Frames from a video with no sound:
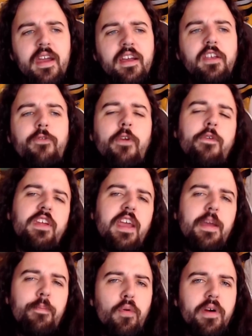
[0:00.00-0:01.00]
because
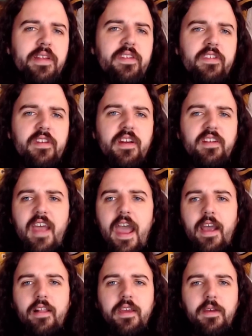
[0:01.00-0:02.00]
58 points isn't
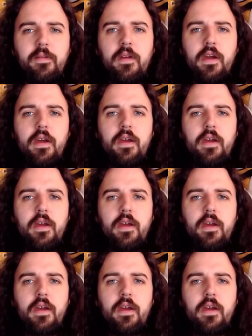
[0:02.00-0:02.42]
exactly